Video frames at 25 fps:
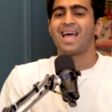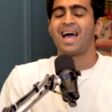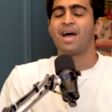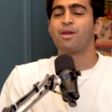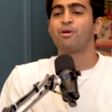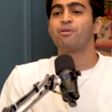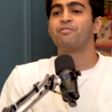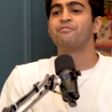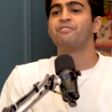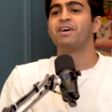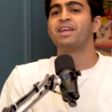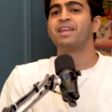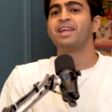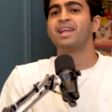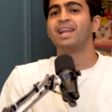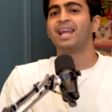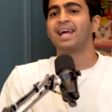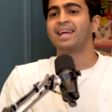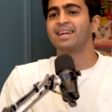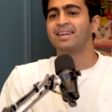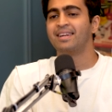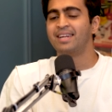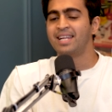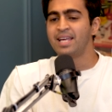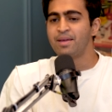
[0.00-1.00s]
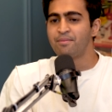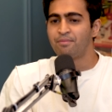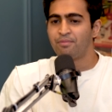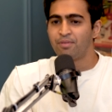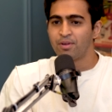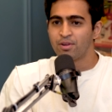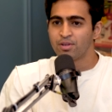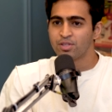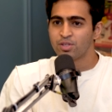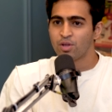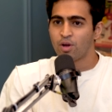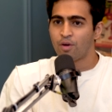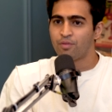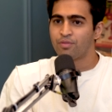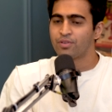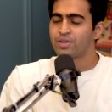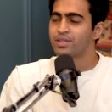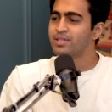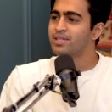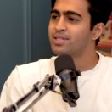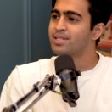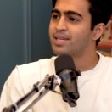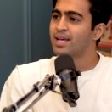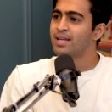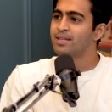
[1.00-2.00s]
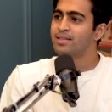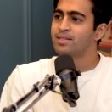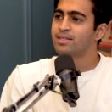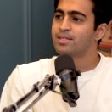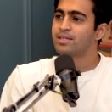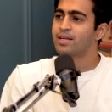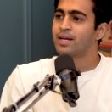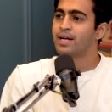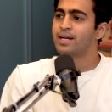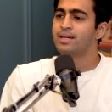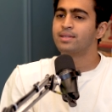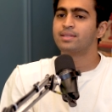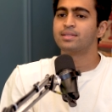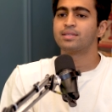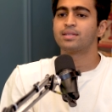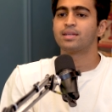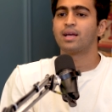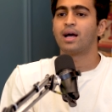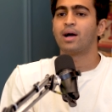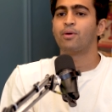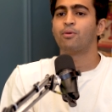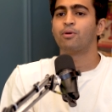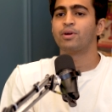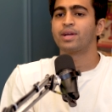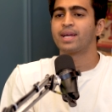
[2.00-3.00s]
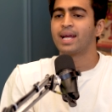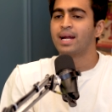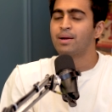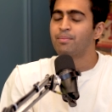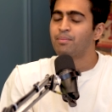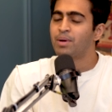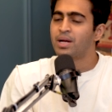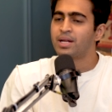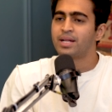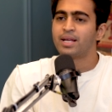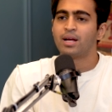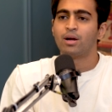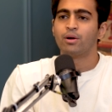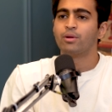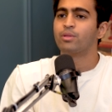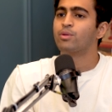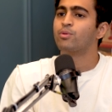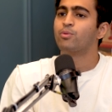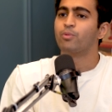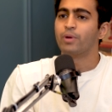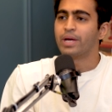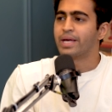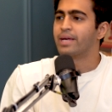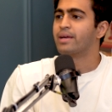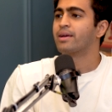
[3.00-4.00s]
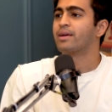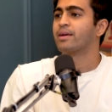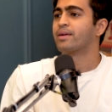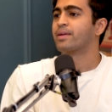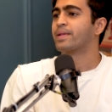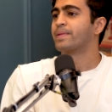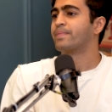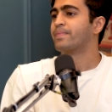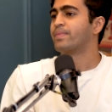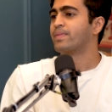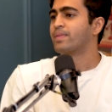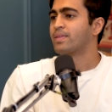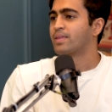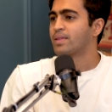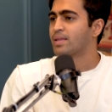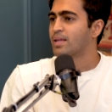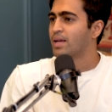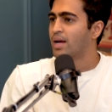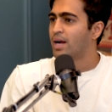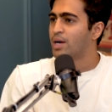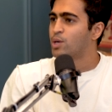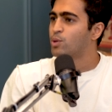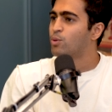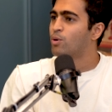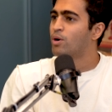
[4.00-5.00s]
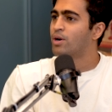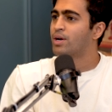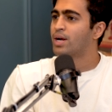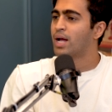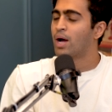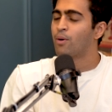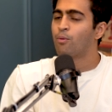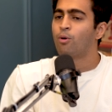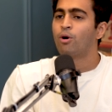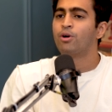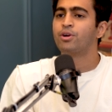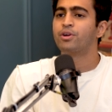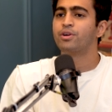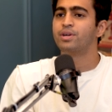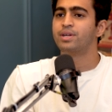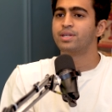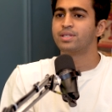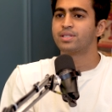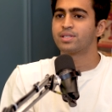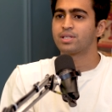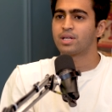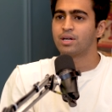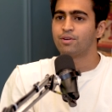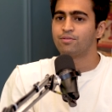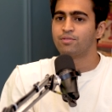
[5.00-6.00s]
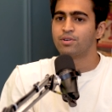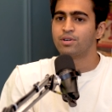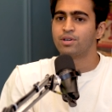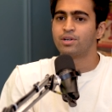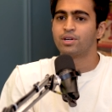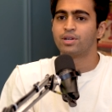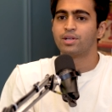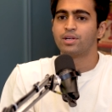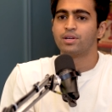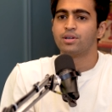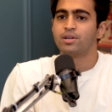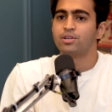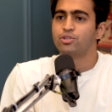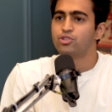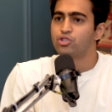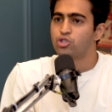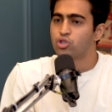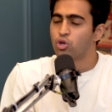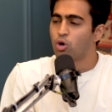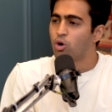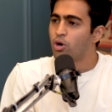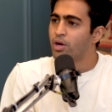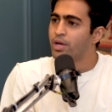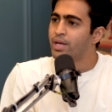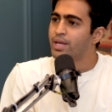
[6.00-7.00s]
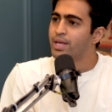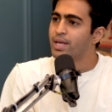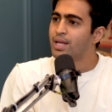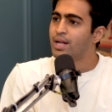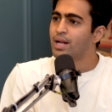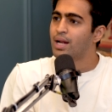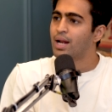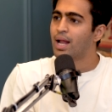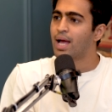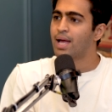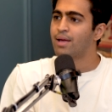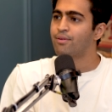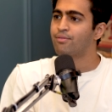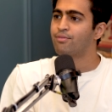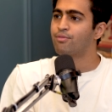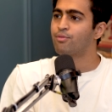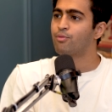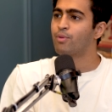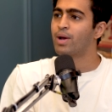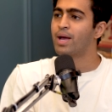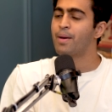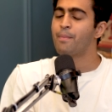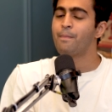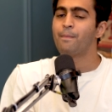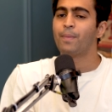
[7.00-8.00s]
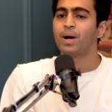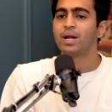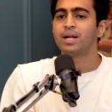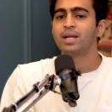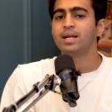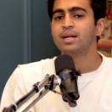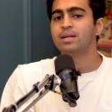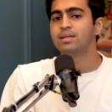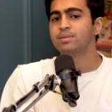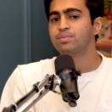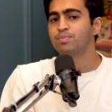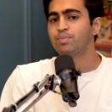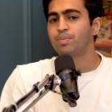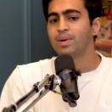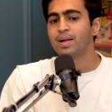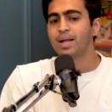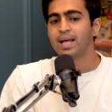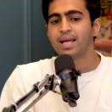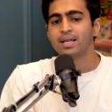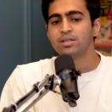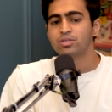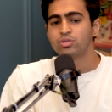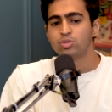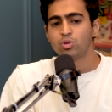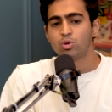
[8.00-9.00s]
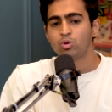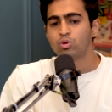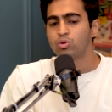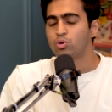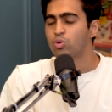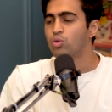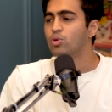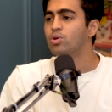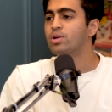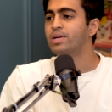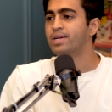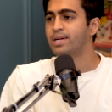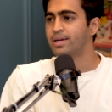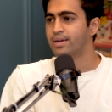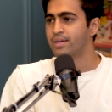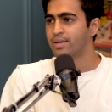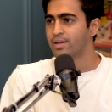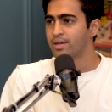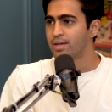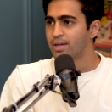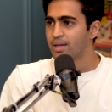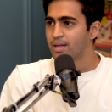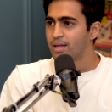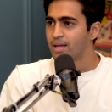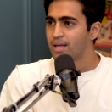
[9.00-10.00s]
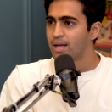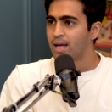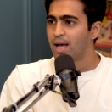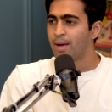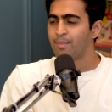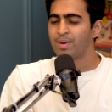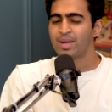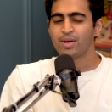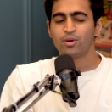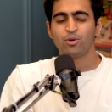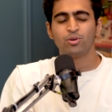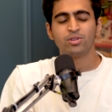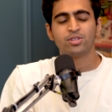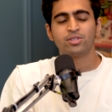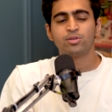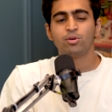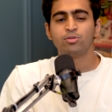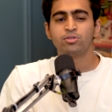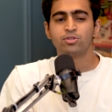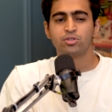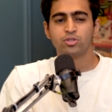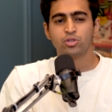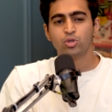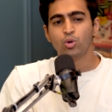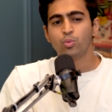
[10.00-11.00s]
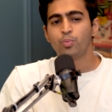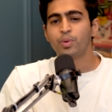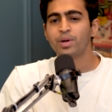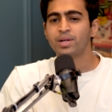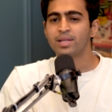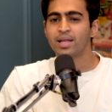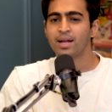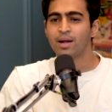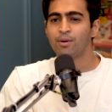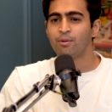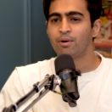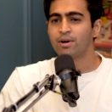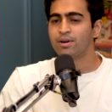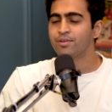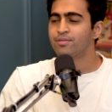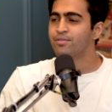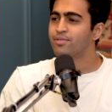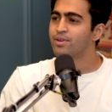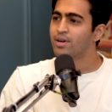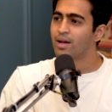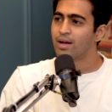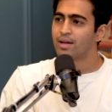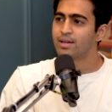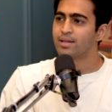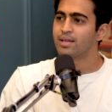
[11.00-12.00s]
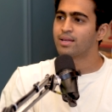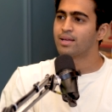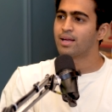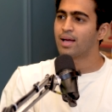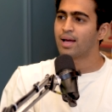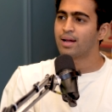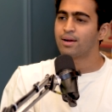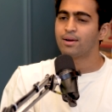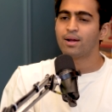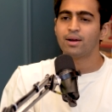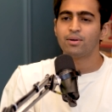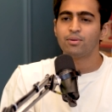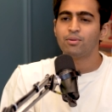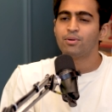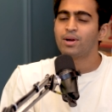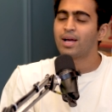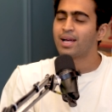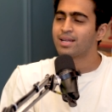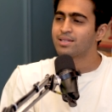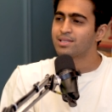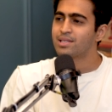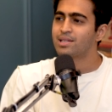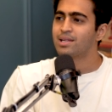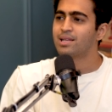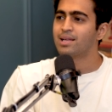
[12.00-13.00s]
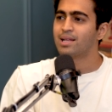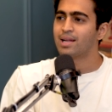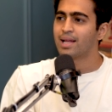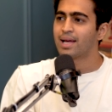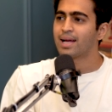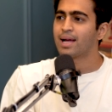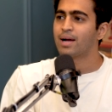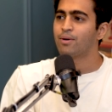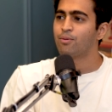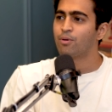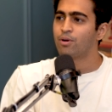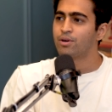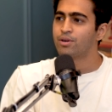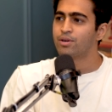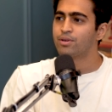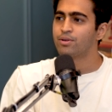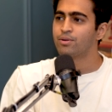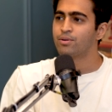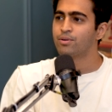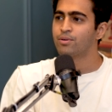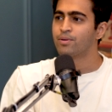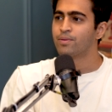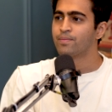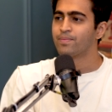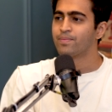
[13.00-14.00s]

and on a very like deep philosophical sense, it is, I want to get money out of the way. Mm. I don't want, I want to discover real joy in life where money plays no role in it. Hmm. I'm like, oh, it's so stupid that I want a Ferrari. I, I, don't actually like. I want to